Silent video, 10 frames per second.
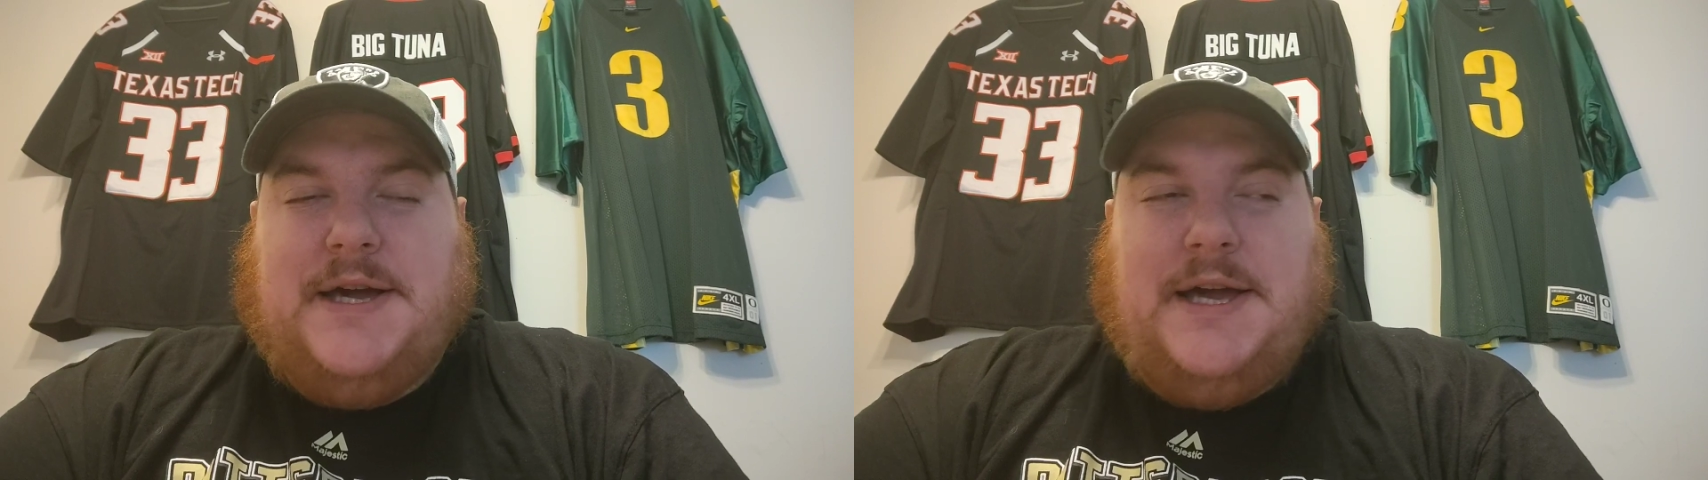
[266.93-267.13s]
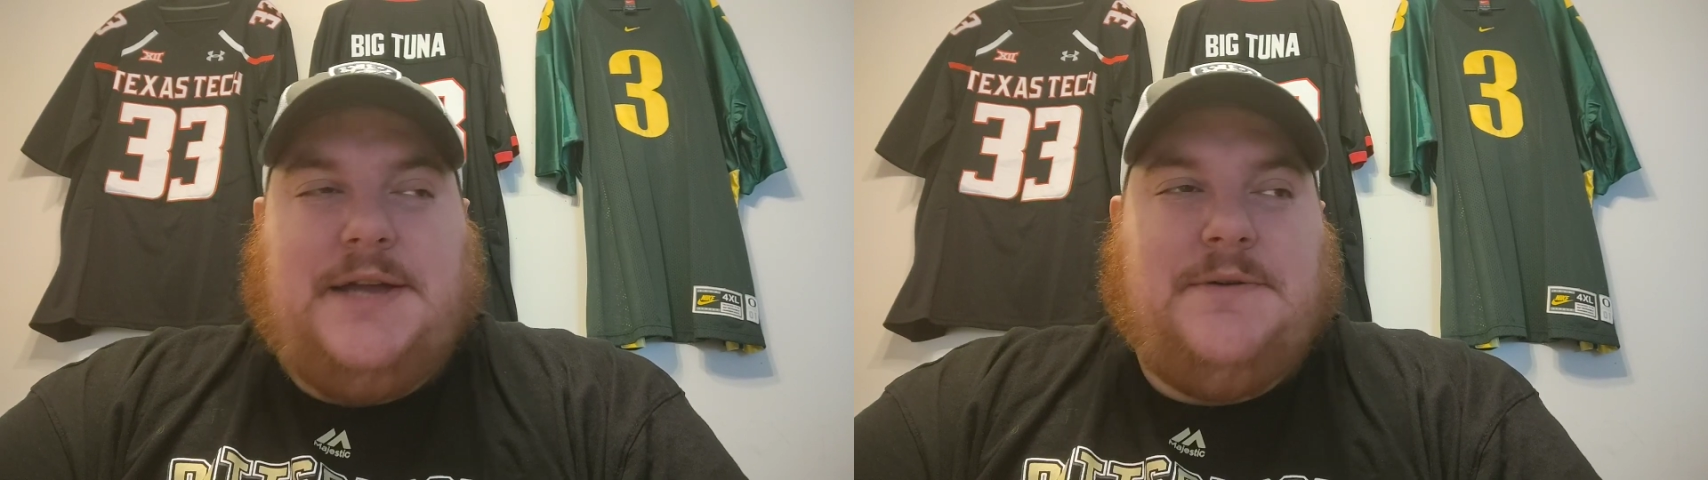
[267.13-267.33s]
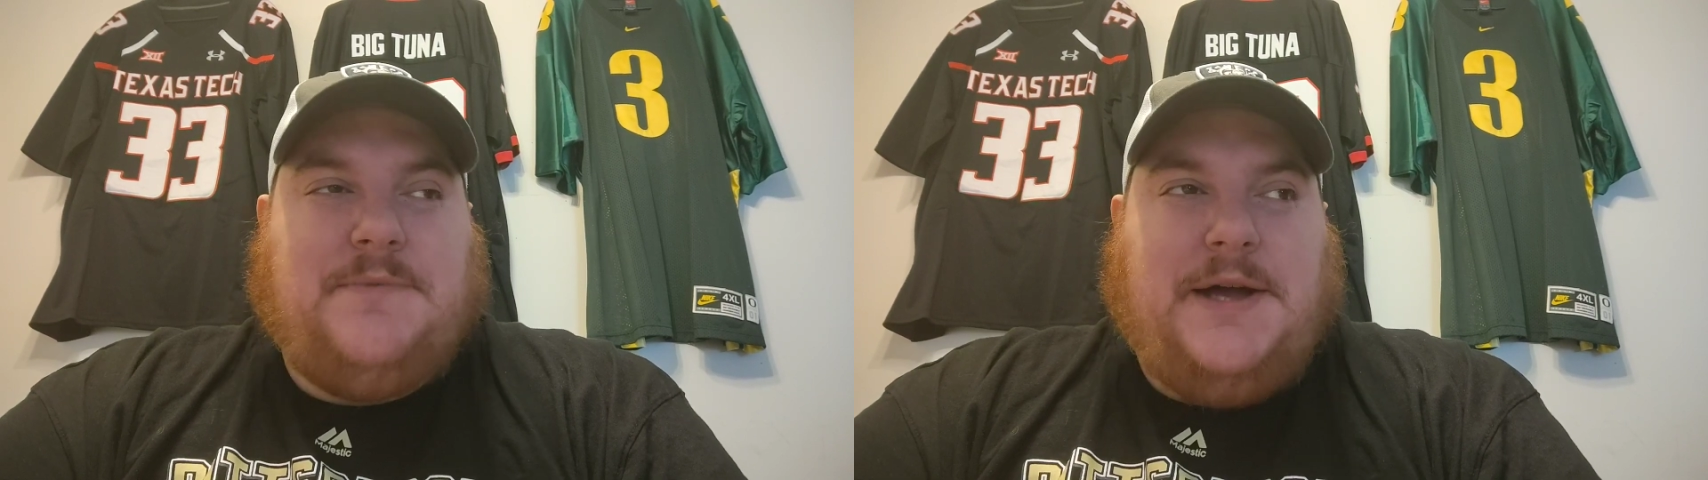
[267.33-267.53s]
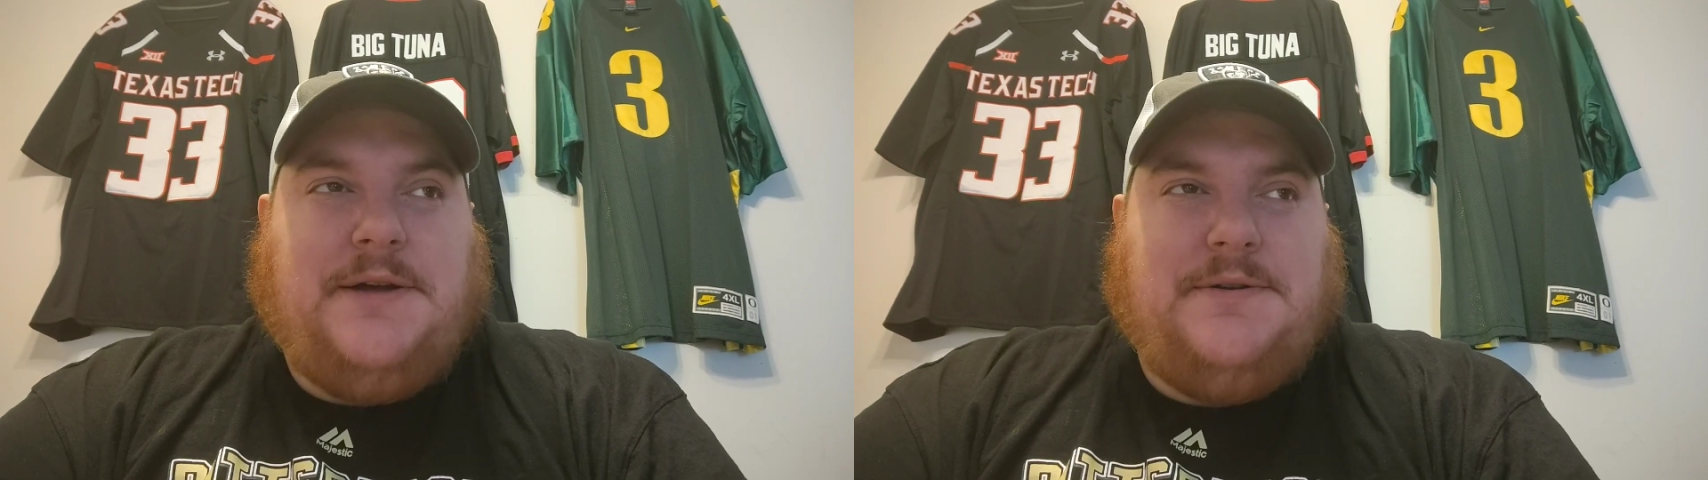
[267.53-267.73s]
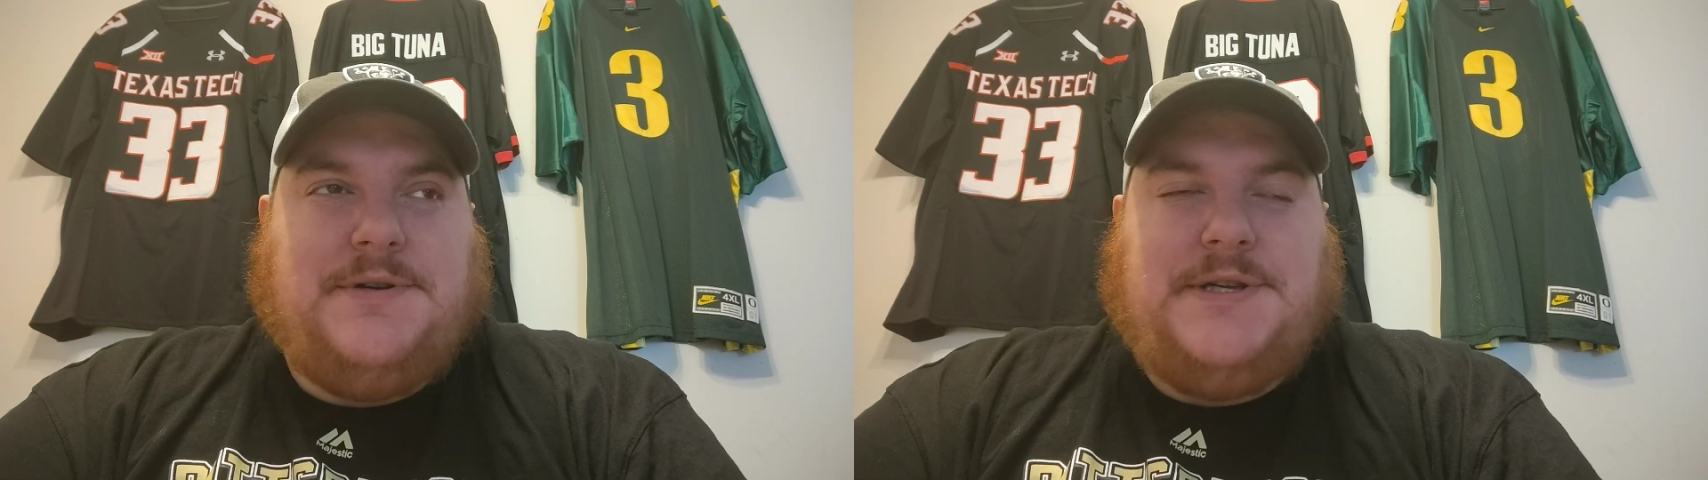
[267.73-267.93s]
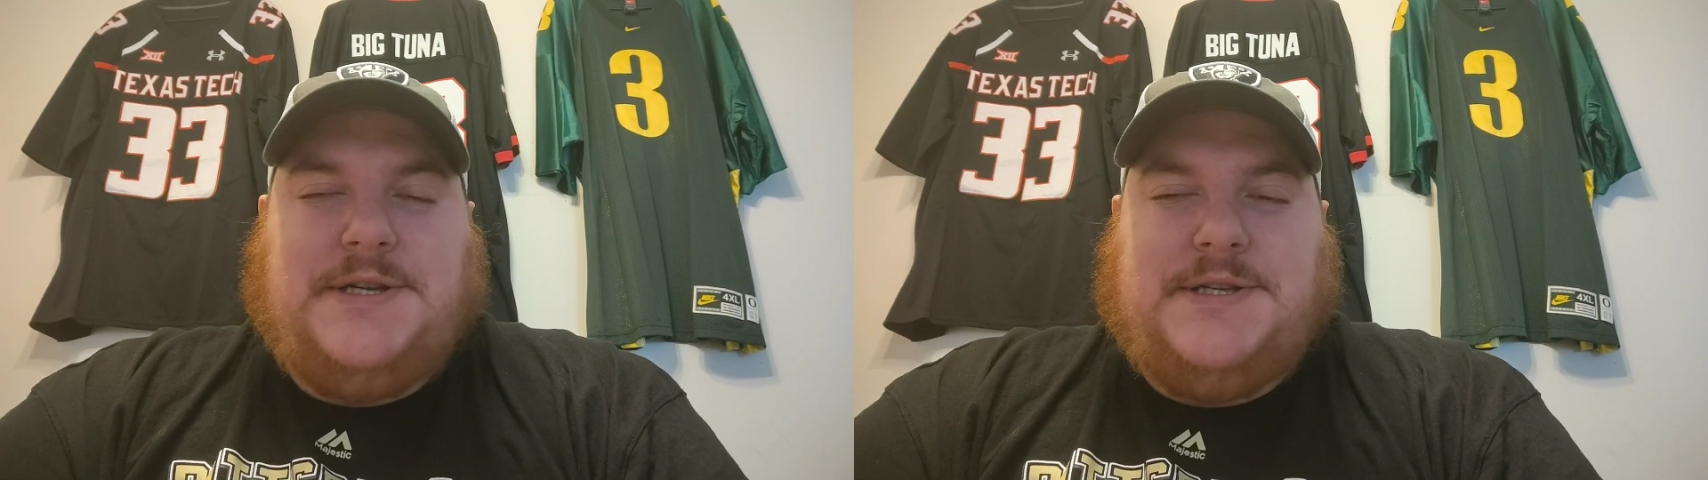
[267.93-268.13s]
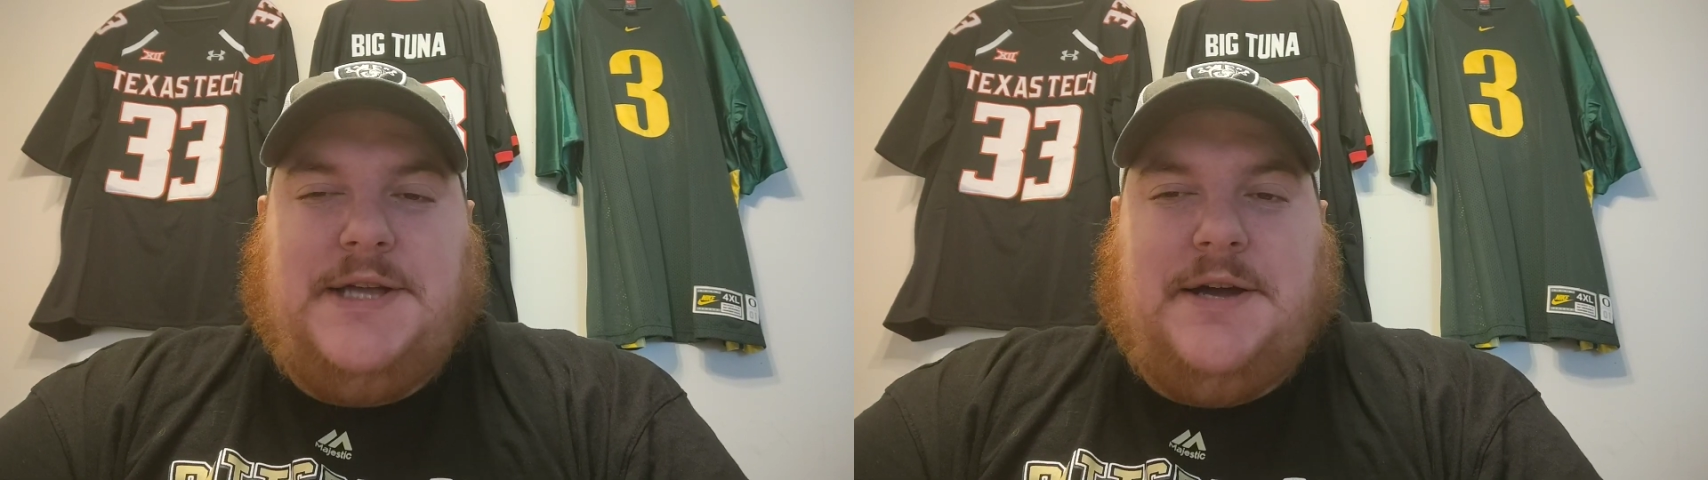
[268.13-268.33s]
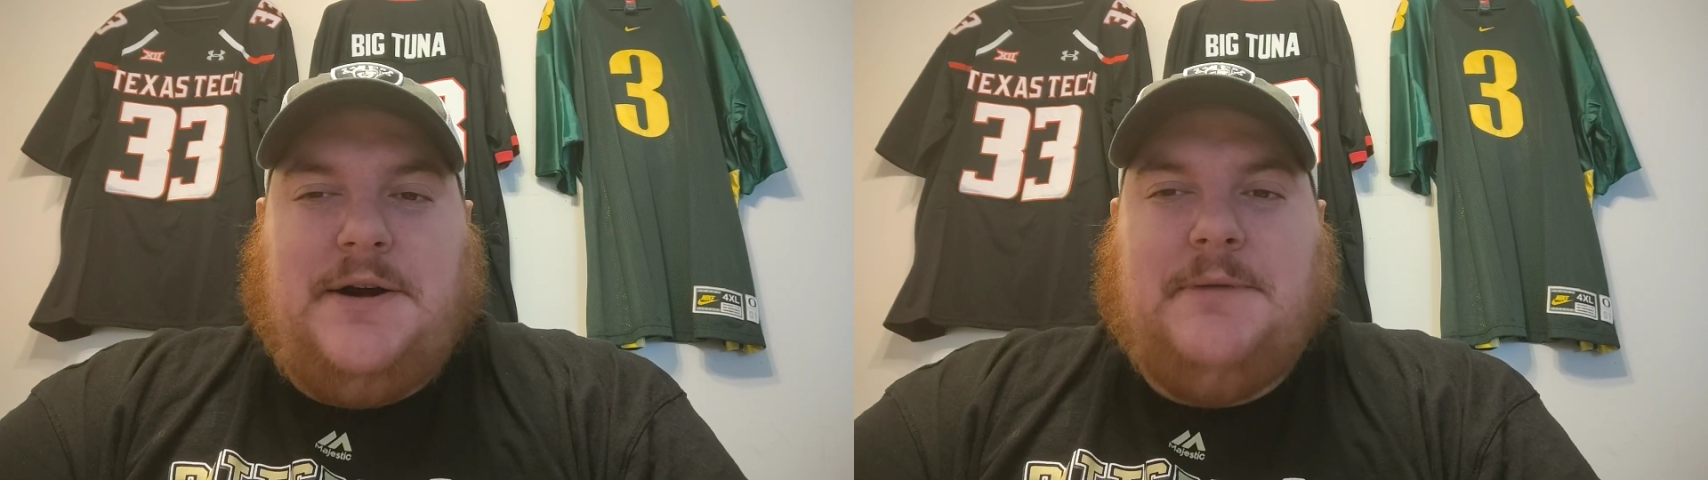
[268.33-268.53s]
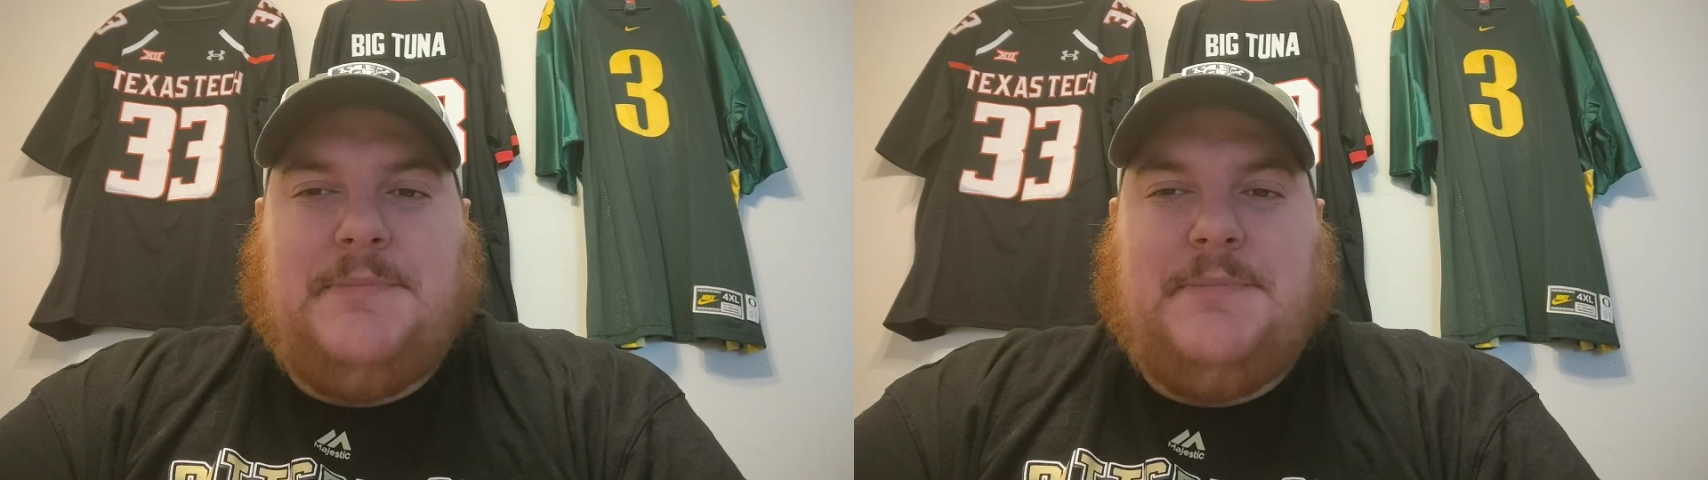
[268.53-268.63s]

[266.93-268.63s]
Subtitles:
In regular season they are,